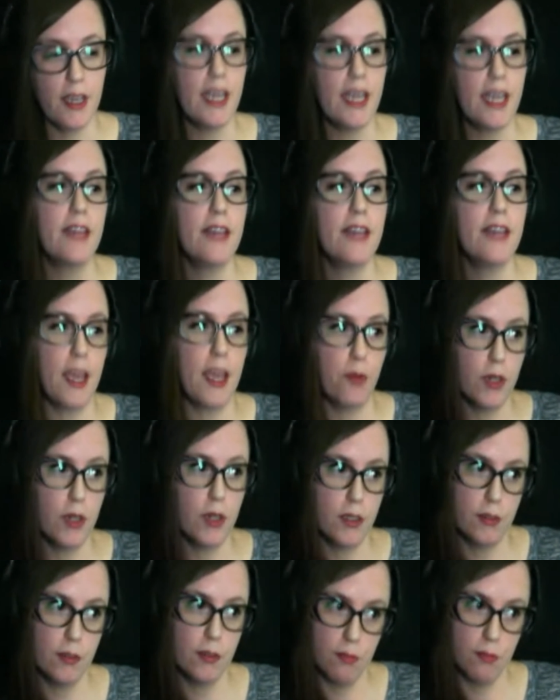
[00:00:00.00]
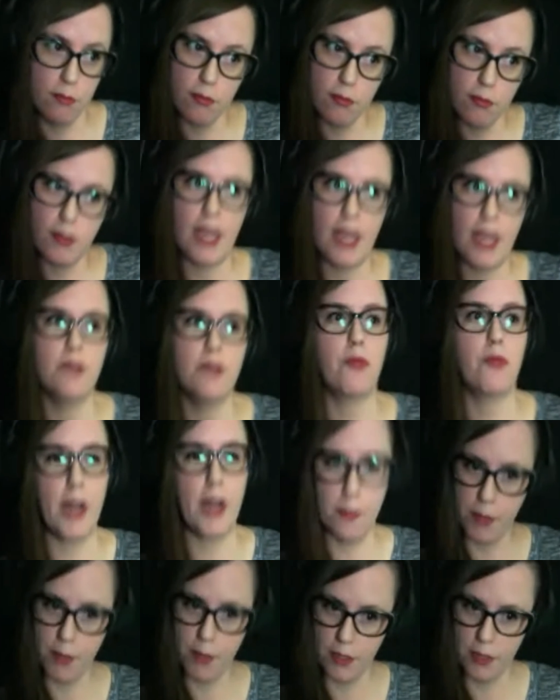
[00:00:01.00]
They will then
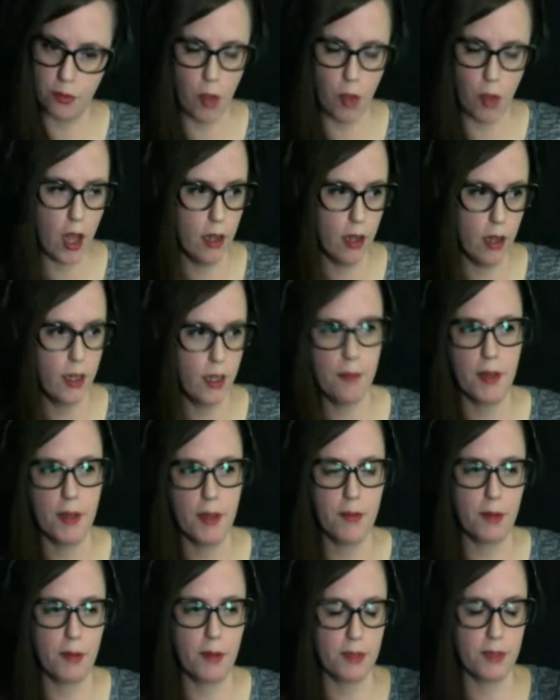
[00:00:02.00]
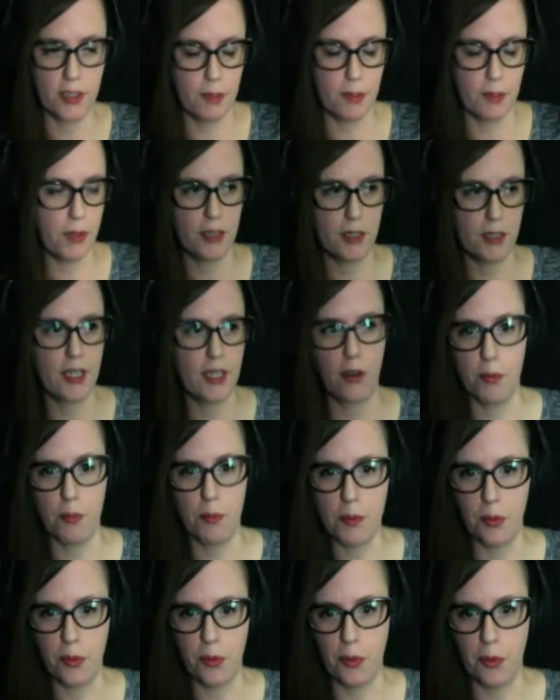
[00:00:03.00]
rape as well. I'm not saying all
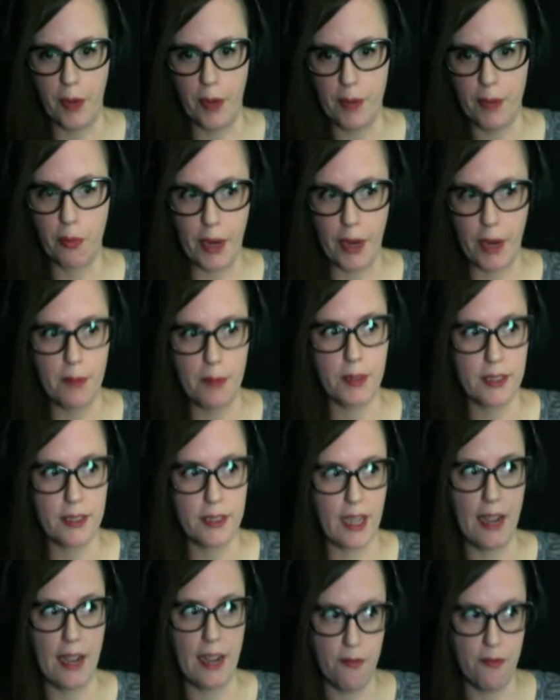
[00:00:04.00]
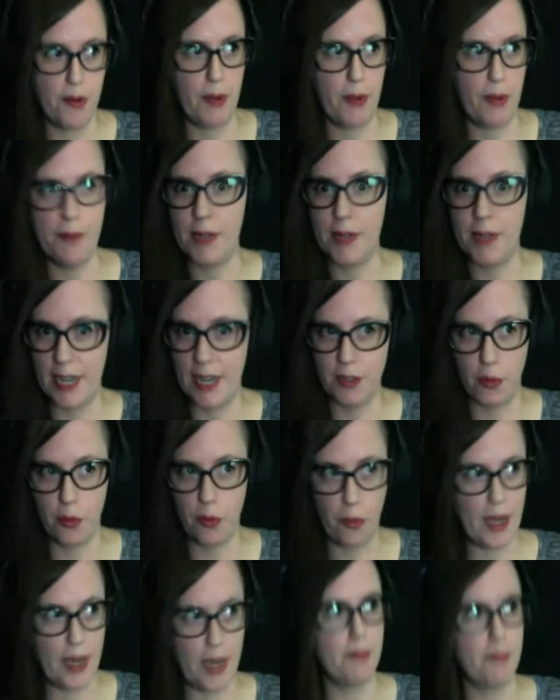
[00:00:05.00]
people who rape because I've been raped and I don't
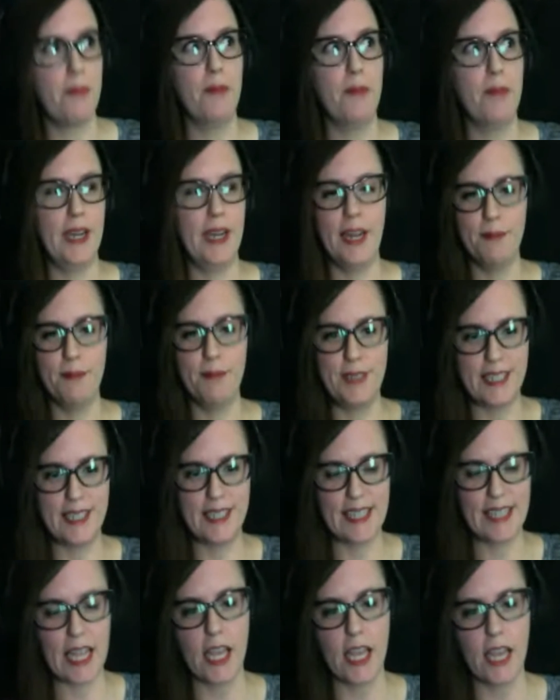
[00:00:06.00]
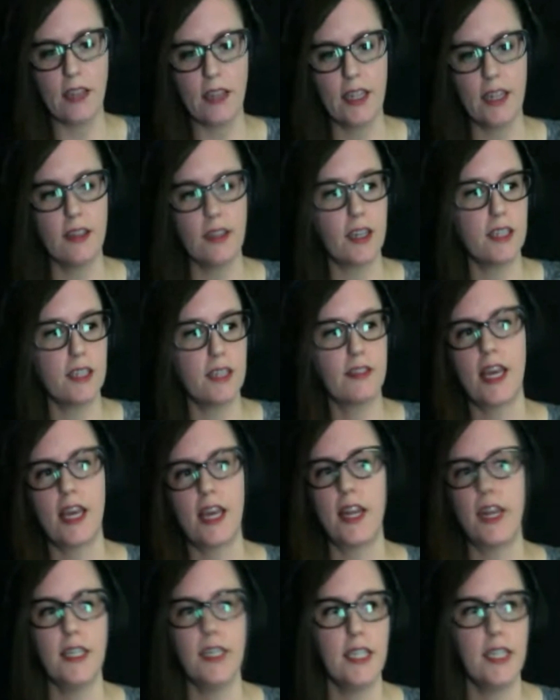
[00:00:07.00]
rape, but I'm just saying that there is that
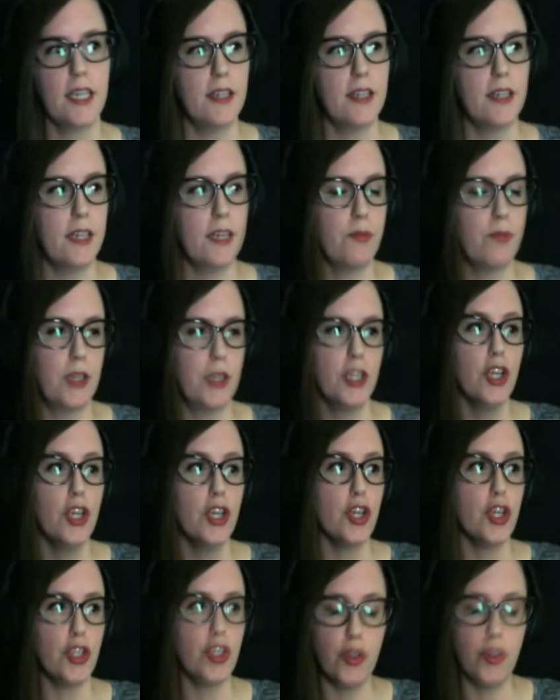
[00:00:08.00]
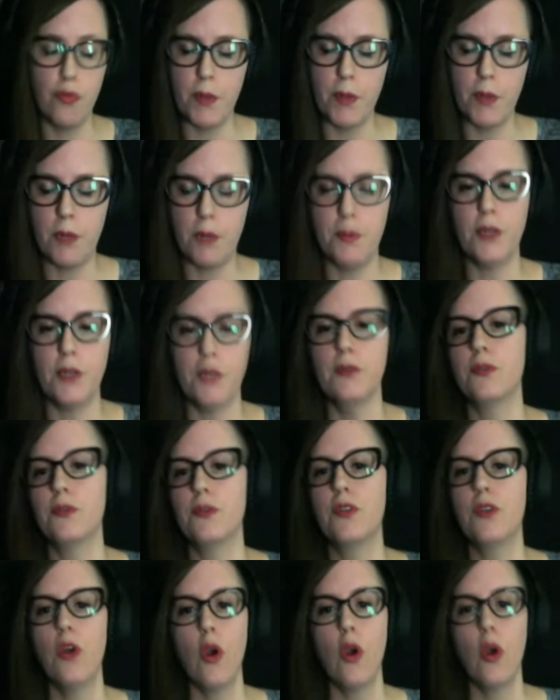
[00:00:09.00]
idea that when you've been
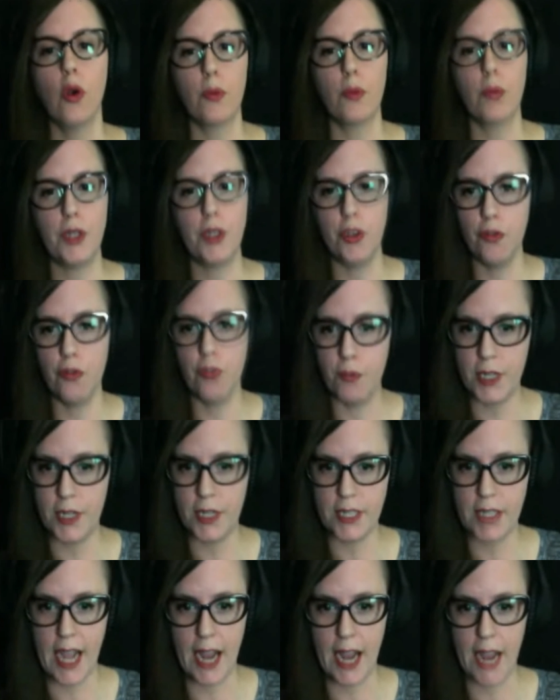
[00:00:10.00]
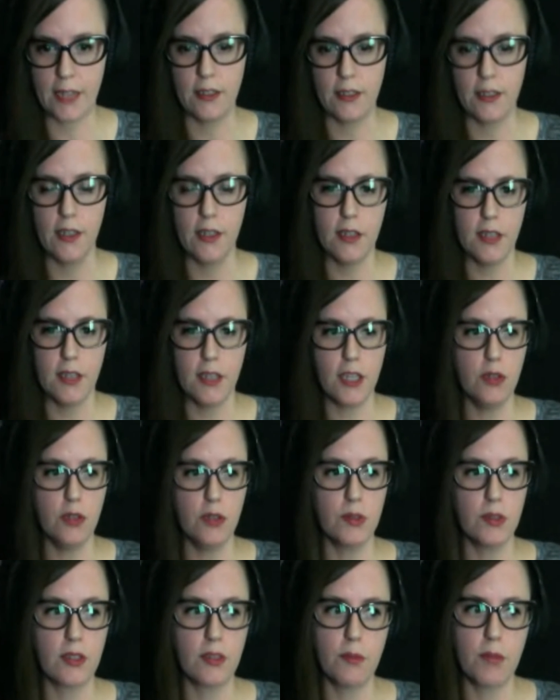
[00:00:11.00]
abused or when you've been attacked, that you will
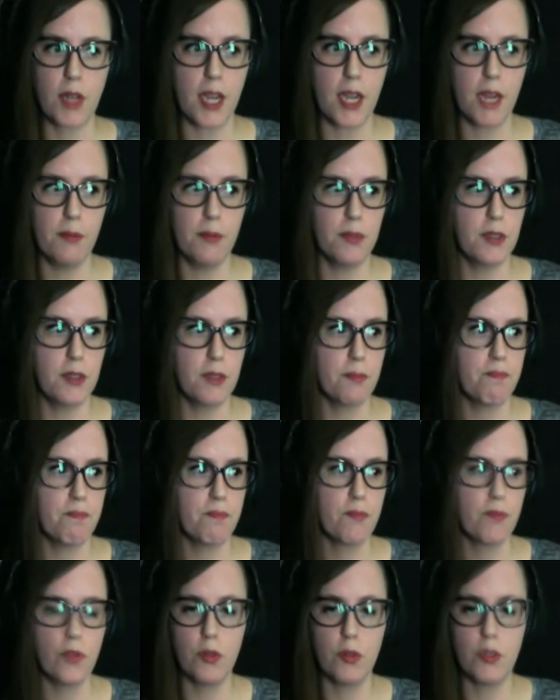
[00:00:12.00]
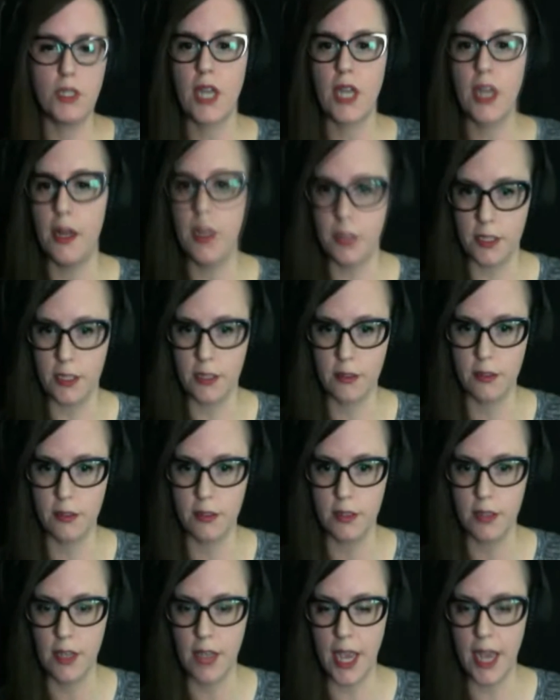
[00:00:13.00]
sometimes do it to others
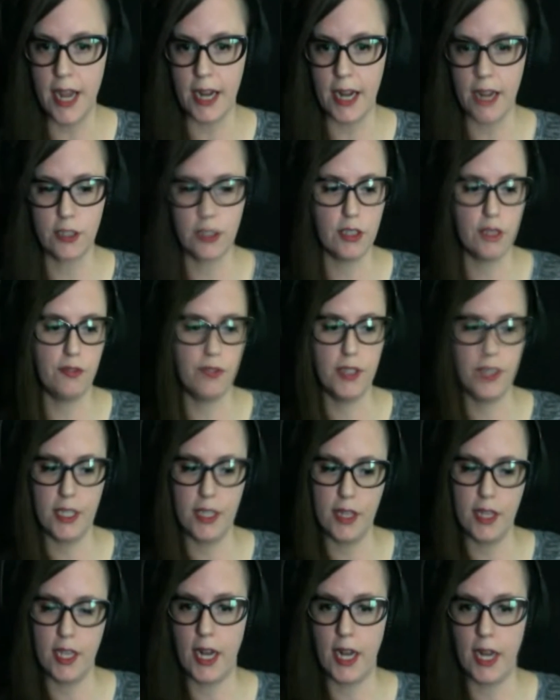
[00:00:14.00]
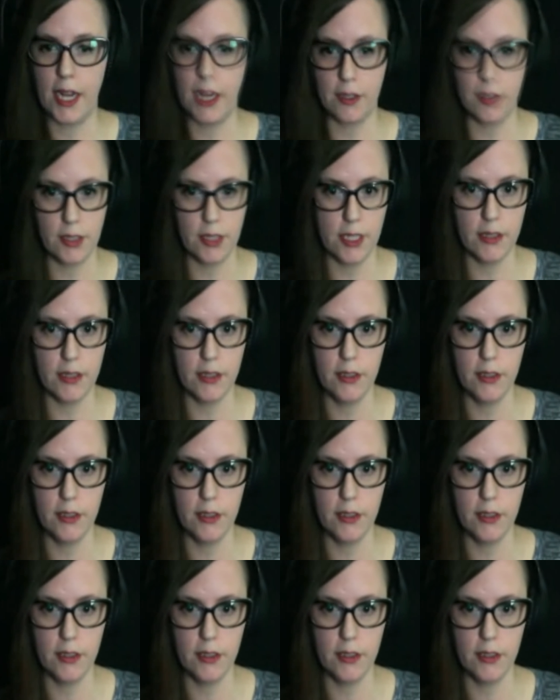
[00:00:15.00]
and actually feel like they can handle it,